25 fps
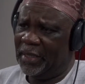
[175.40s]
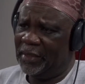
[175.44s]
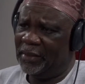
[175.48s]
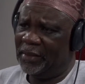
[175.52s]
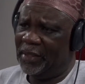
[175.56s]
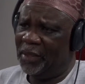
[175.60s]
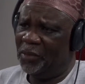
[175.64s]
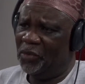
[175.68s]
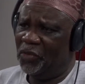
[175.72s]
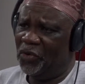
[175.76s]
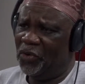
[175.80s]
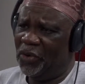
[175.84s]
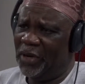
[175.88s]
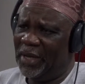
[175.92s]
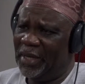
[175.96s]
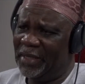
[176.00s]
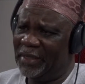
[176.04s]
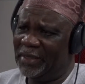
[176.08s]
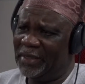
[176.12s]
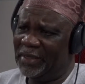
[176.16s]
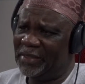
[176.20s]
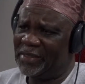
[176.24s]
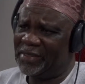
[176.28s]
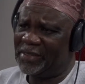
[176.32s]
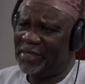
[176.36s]
the more I
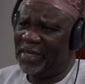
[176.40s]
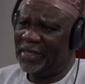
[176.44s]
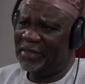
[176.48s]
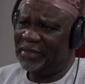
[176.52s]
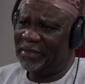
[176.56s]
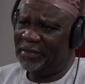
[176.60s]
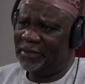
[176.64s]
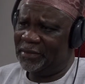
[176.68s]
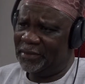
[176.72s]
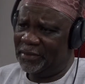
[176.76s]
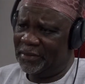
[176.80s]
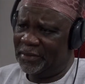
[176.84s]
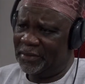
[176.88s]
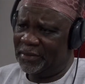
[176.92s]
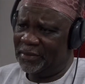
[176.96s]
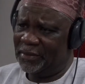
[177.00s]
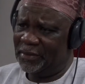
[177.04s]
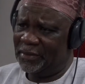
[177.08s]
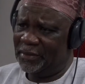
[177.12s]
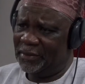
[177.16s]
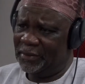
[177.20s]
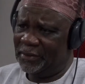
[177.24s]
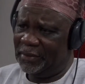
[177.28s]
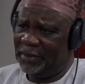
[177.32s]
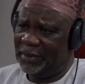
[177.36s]
get saddened
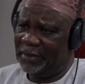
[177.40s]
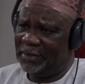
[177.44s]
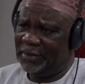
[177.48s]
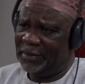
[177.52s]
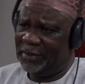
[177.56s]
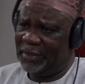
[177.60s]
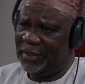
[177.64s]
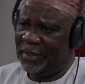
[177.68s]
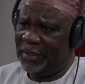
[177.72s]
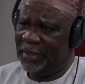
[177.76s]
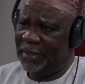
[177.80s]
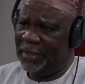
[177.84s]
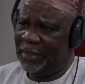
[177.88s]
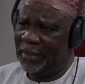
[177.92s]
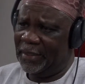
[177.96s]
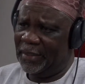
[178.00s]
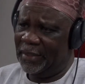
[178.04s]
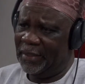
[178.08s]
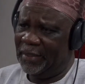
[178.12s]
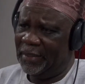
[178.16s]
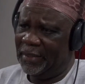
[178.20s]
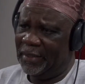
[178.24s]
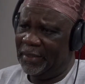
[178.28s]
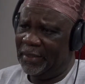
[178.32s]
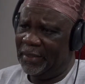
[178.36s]
that
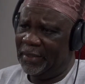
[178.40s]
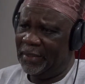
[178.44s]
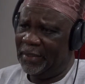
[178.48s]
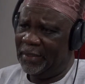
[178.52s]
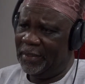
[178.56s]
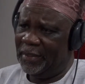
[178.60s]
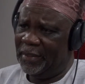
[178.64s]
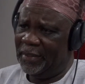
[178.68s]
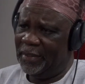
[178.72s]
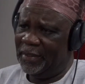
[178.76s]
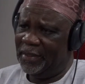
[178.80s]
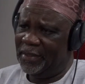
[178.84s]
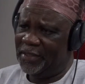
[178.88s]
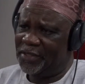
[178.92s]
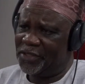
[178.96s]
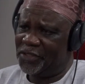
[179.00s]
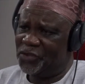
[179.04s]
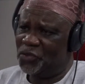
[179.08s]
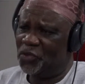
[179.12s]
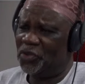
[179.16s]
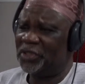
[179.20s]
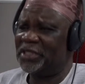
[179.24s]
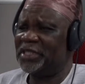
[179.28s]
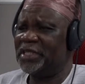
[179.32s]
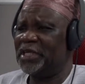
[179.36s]
it's
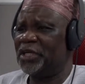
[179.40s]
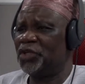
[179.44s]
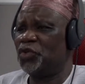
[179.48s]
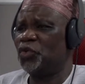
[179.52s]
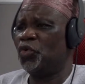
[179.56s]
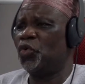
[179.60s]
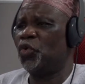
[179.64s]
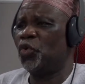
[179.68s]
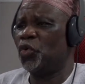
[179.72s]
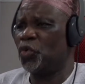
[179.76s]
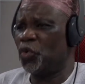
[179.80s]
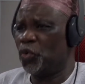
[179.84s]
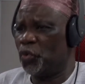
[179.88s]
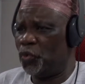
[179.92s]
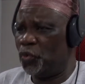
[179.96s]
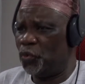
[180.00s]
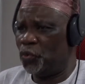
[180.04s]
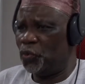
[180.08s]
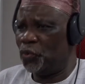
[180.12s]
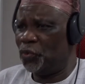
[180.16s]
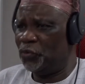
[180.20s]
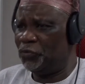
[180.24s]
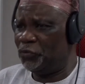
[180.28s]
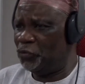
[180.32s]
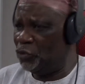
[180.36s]
not yet Uhuru
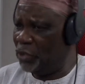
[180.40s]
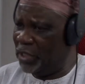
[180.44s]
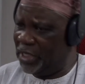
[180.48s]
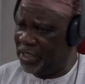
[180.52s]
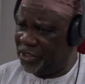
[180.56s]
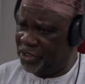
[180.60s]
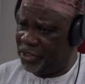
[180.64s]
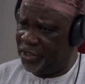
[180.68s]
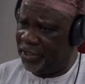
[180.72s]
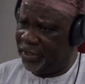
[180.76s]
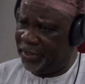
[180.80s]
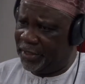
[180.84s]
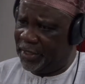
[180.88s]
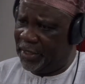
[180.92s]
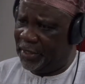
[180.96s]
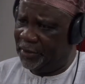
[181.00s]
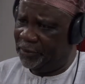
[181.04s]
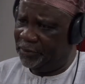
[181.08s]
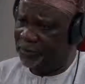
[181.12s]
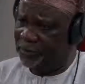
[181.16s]
for Nigeria.